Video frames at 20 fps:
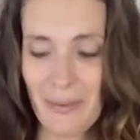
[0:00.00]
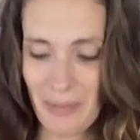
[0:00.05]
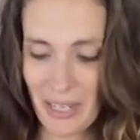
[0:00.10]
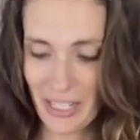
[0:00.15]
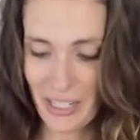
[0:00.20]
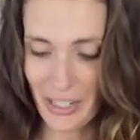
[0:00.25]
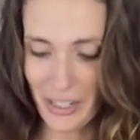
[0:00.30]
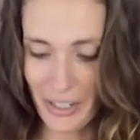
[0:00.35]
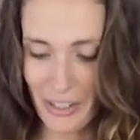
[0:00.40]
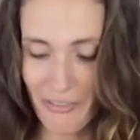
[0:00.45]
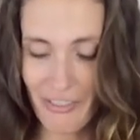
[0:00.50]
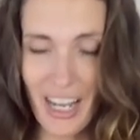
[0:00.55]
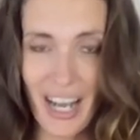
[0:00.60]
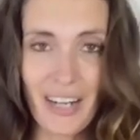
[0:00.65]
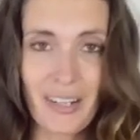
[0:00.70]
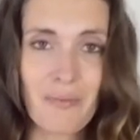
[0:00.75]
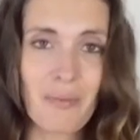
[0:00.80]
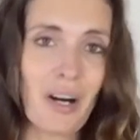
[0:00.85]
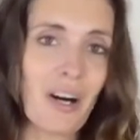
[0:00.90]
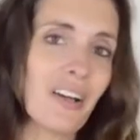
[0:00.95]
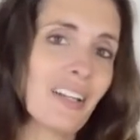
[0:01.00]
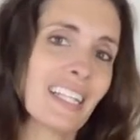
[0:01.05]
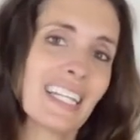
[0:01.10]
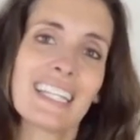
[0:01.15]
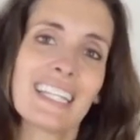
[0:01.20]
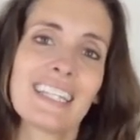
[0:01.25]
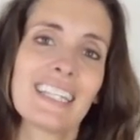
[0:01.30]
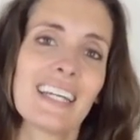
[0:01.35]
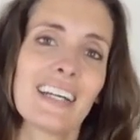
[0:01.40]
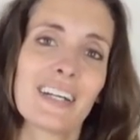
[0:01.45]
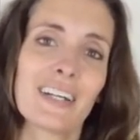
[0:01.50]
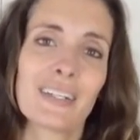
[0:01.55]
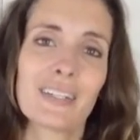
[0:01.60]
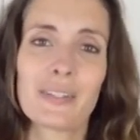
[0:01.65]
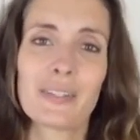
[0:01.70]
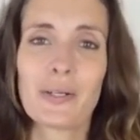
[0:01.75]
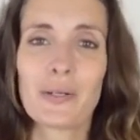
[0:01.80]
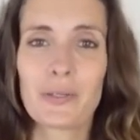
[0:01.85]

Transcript: Make sure you've got them all in there.